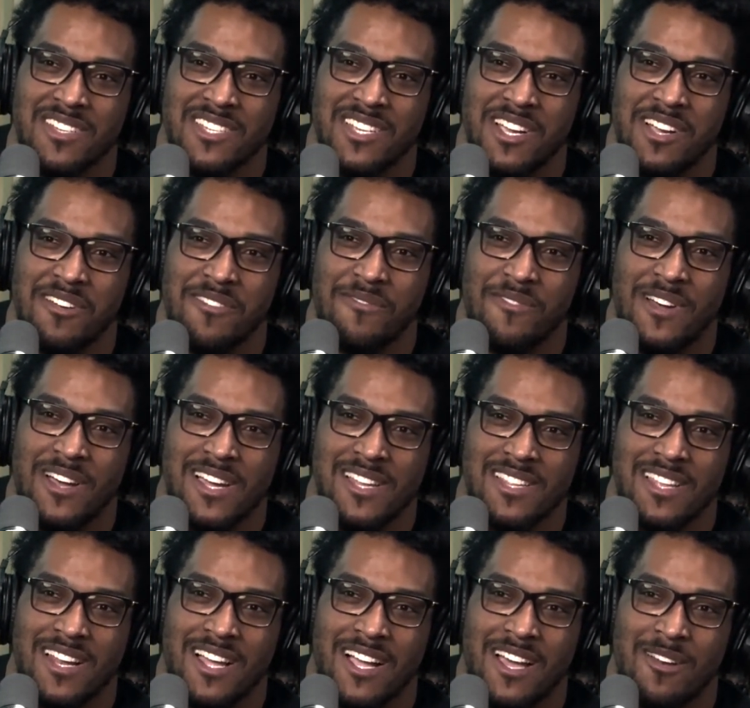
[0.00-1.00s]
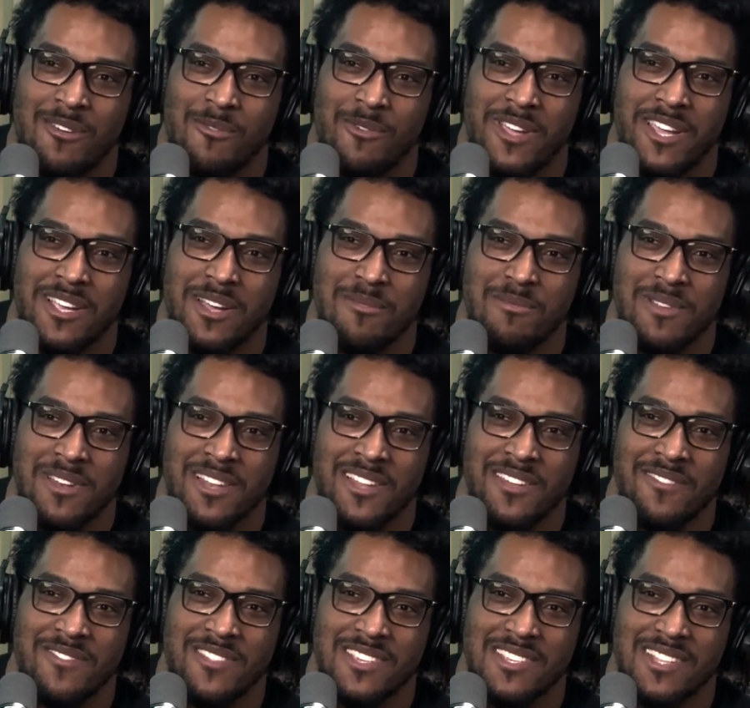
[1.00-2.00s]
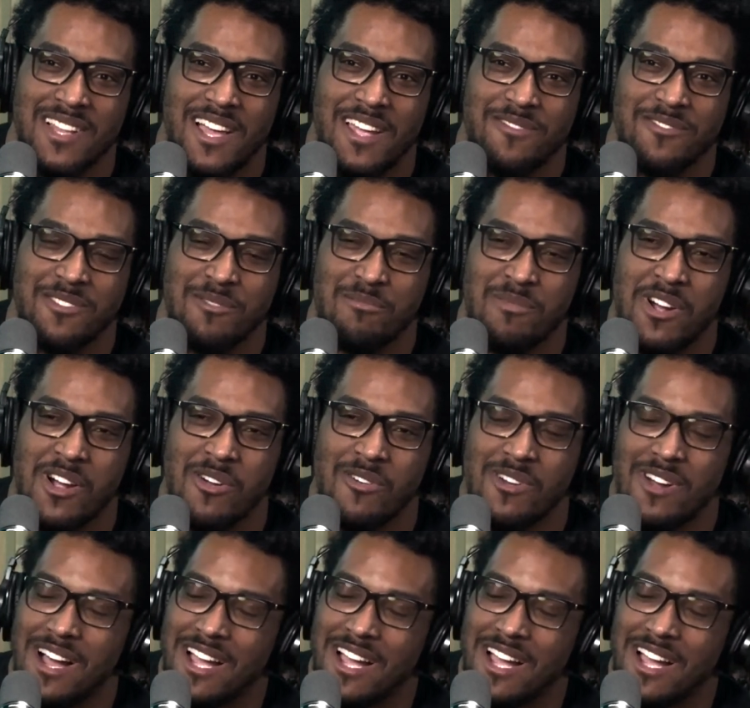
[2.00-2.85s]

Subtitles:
terrified that I got to wake up and live this life tomorrow.